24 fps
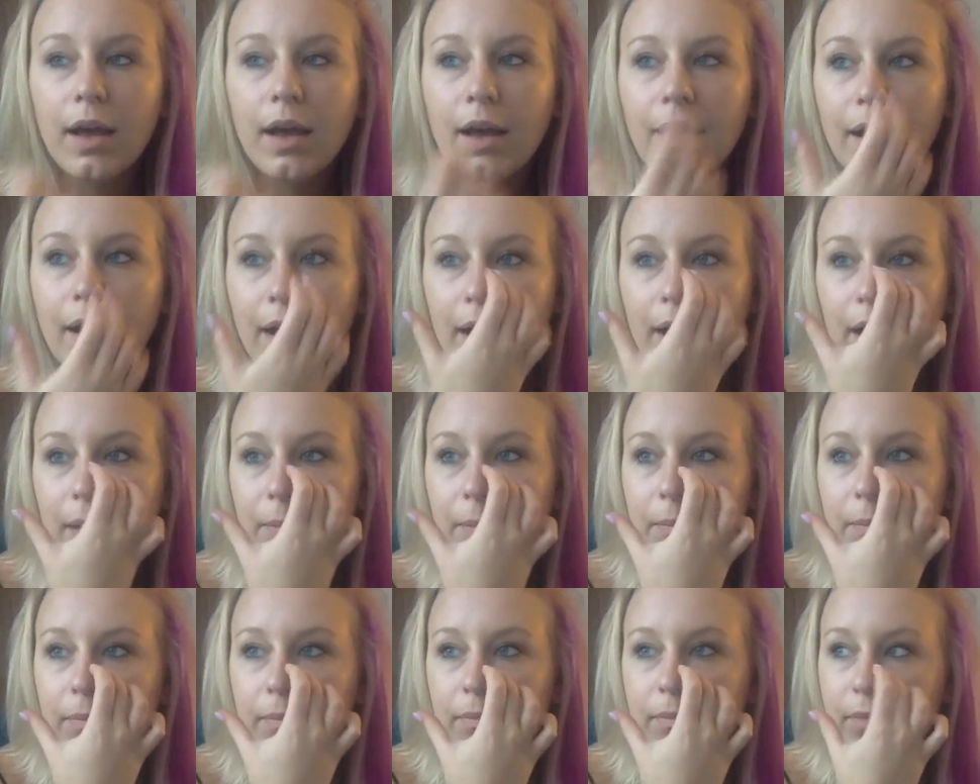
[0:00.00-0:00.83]

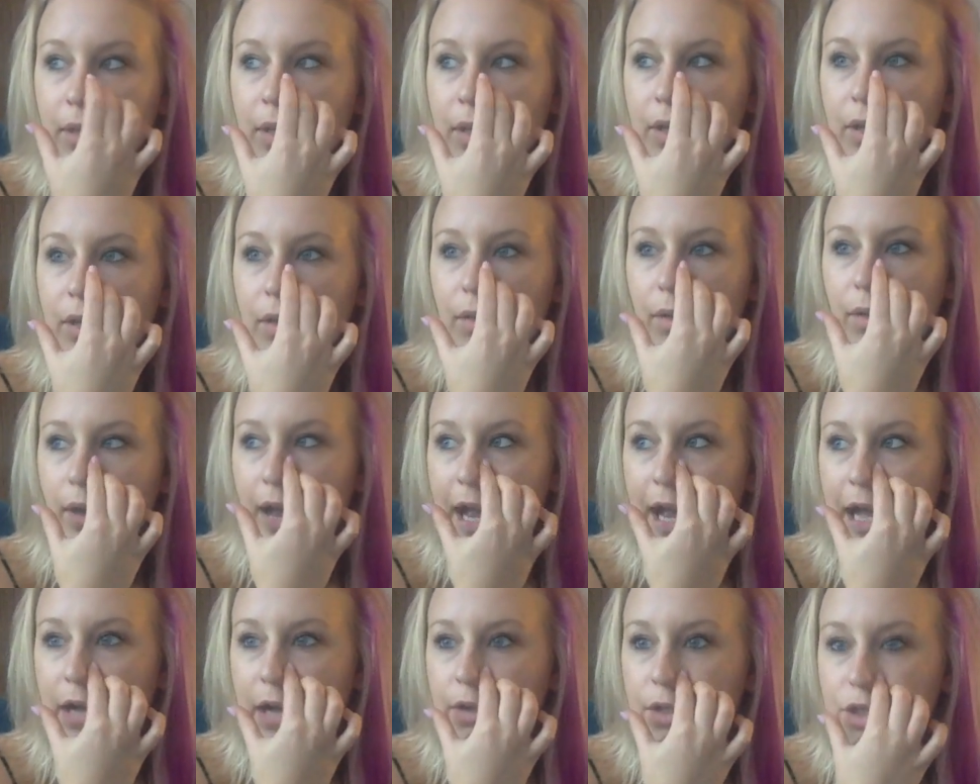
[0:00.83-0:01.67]

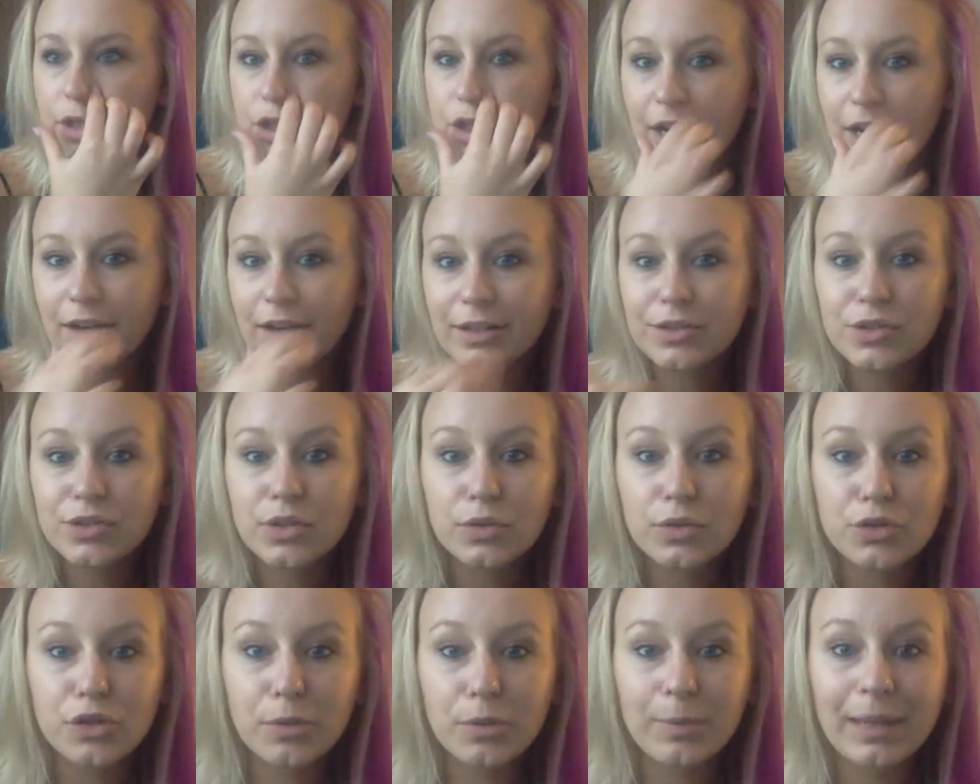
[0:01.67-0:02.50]
how to share on
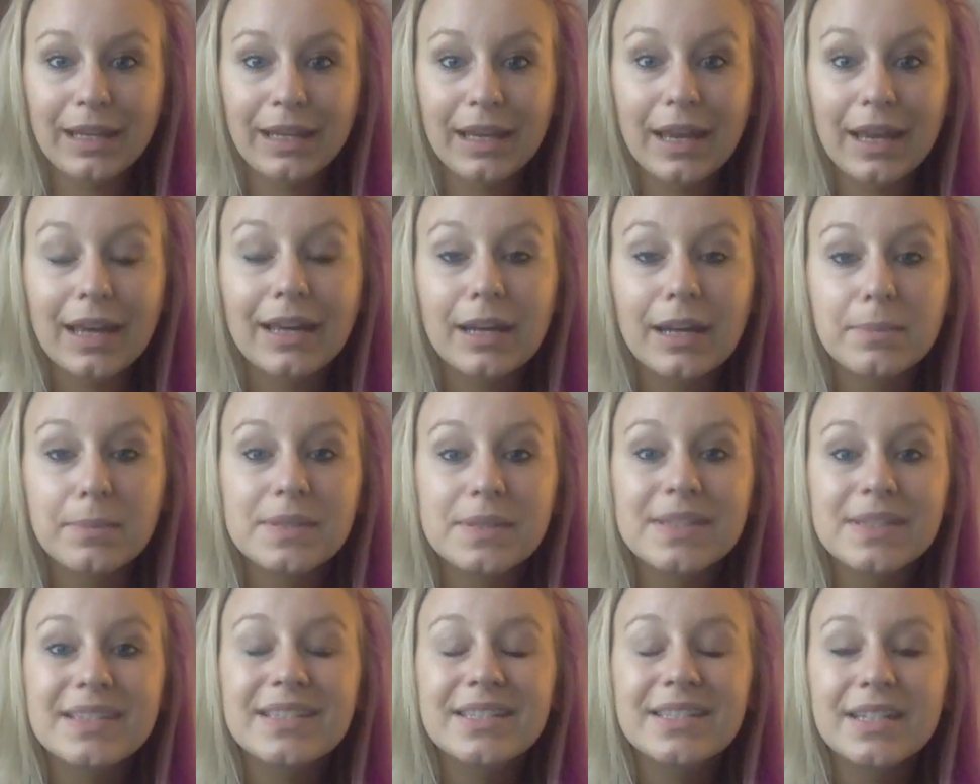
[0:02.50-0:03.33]
social media, and I'm
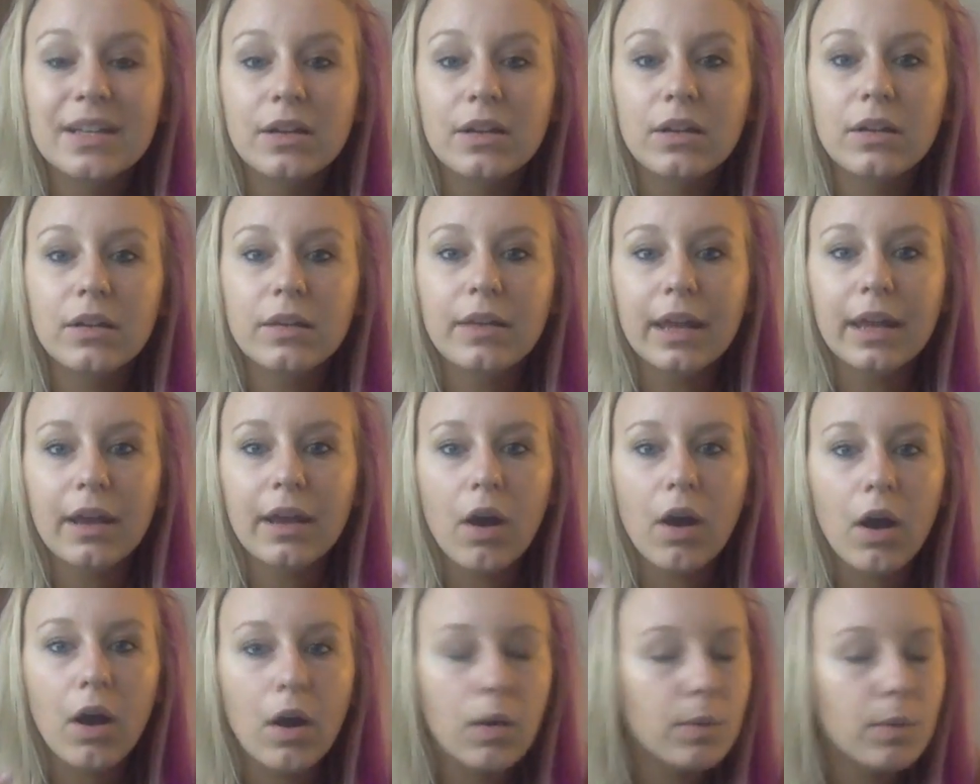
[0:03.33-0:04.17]
still like
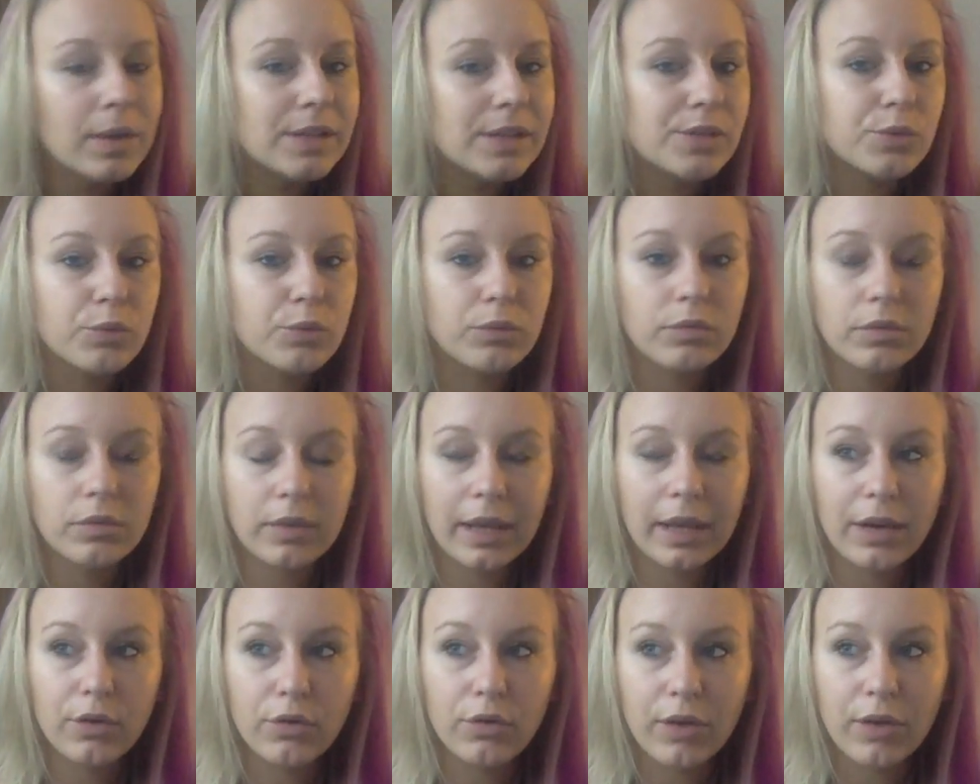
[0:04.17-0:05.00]
always
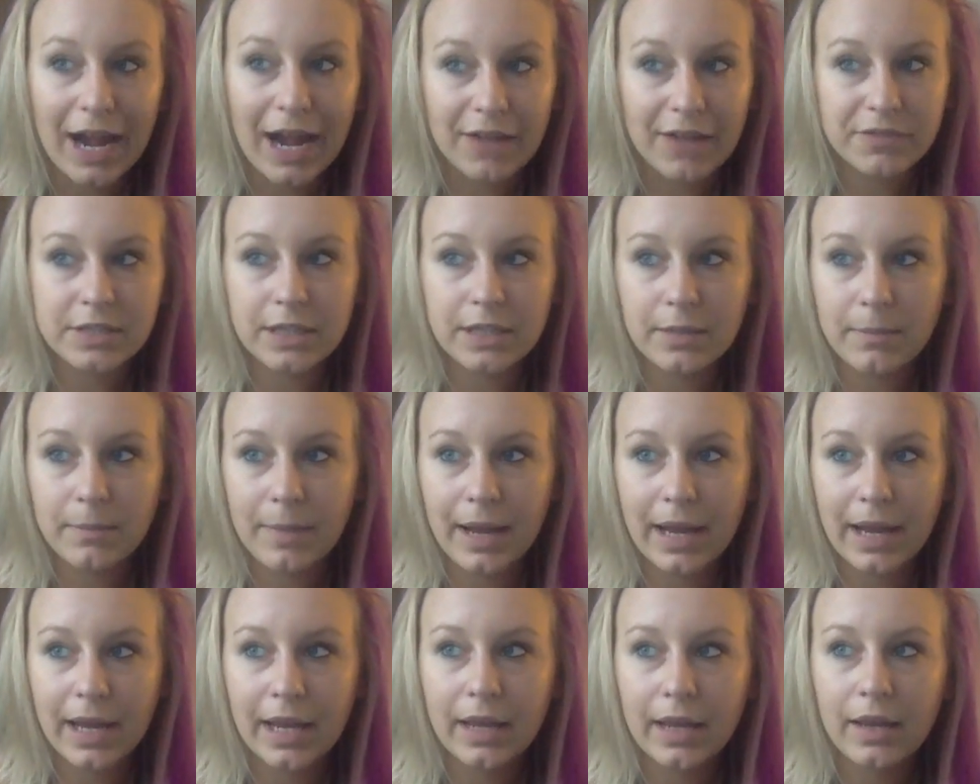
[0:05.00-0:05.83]
like crafting
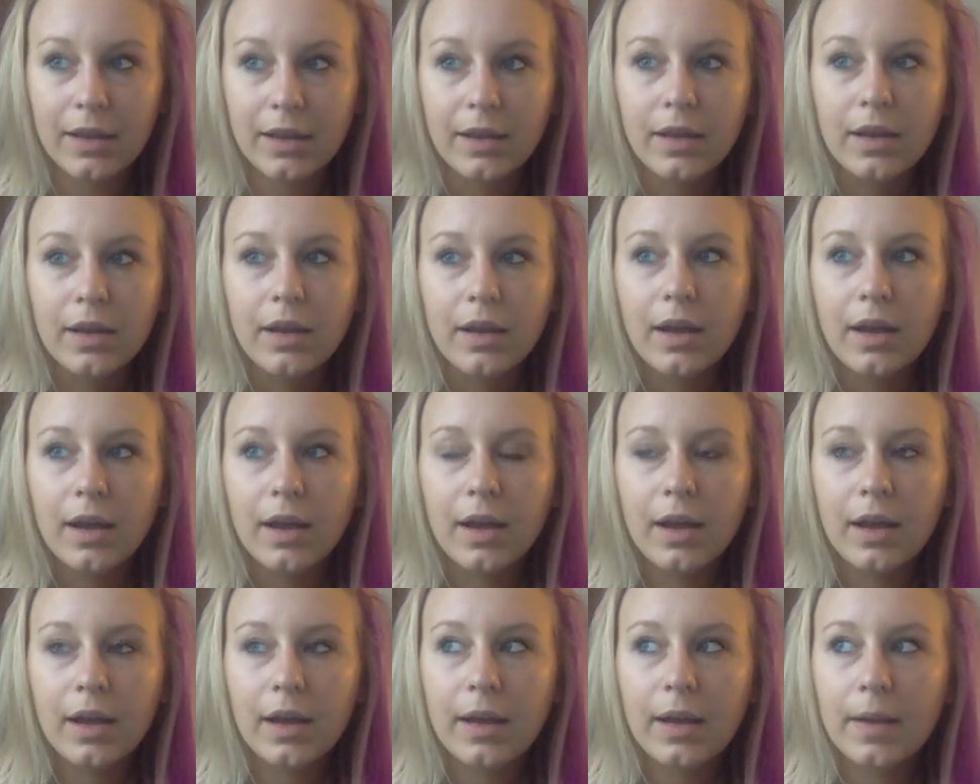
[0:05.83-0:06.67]
my,
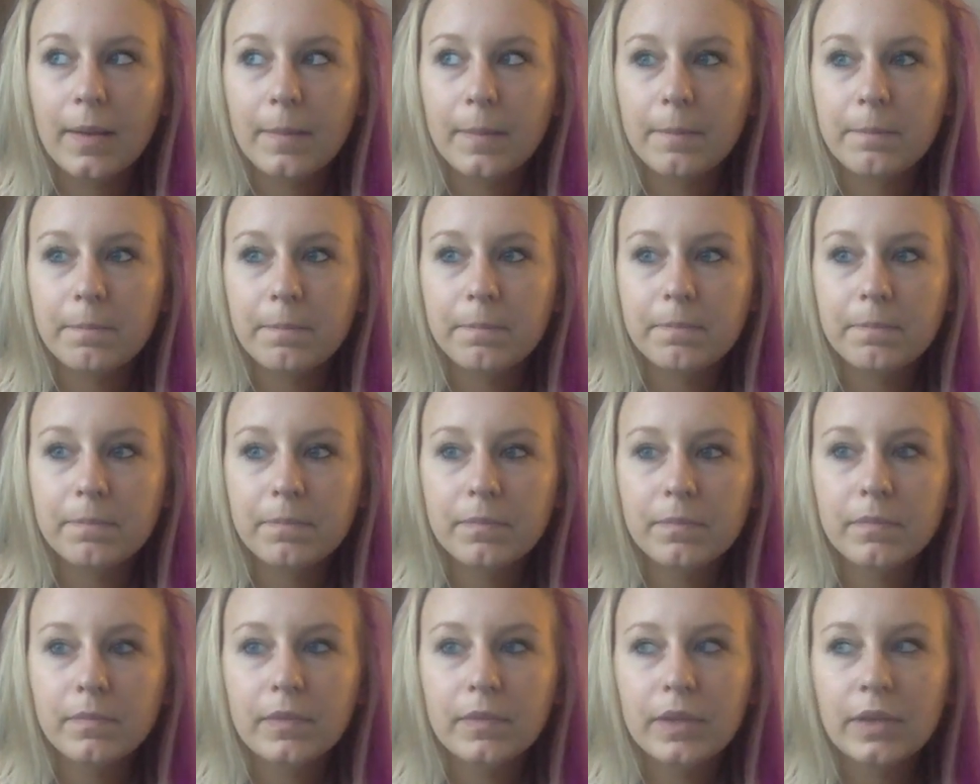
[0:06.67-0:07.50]

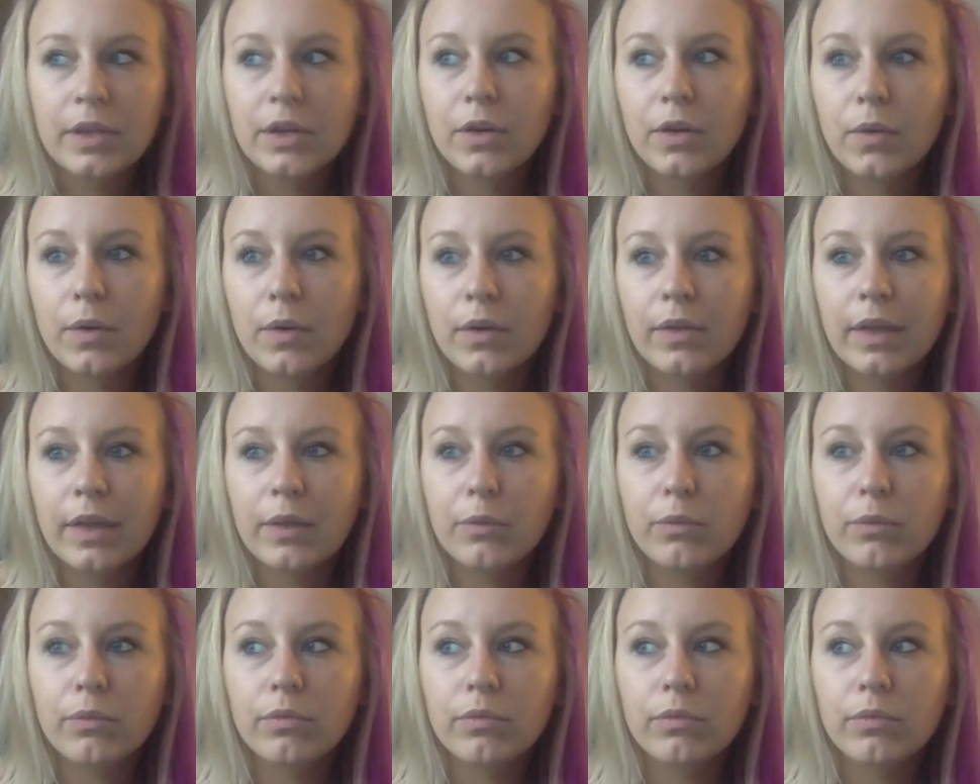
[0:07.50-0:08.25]
or like